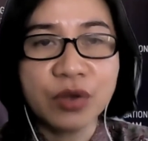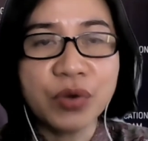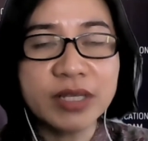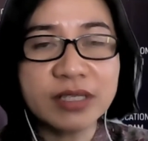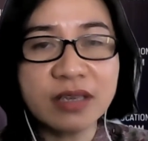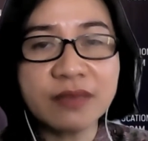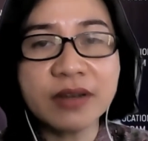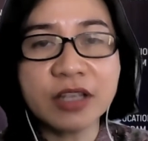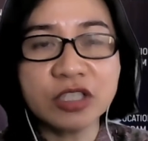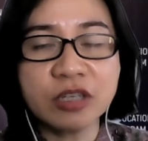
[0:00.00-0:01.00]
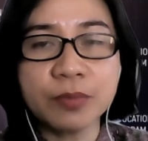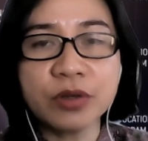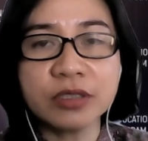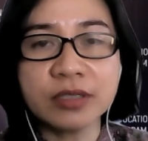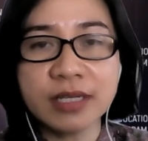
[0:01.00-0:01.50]
who has given us the
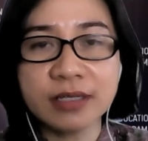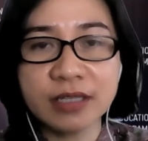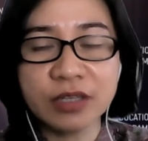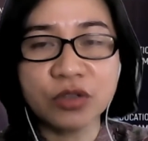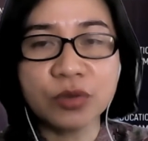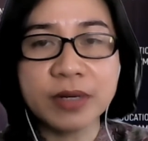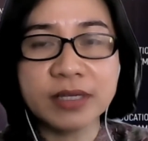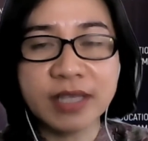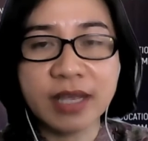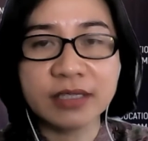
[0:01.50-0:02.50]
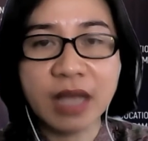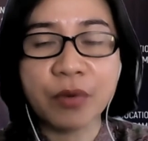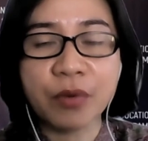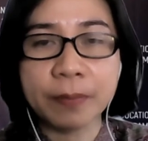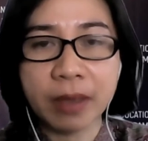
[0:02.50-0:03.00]
opportunity to present
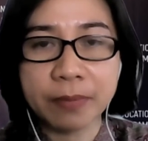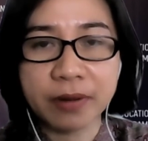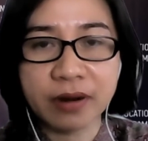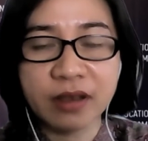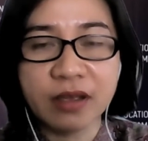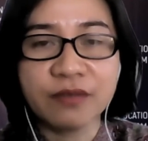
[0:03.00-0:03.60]
our paper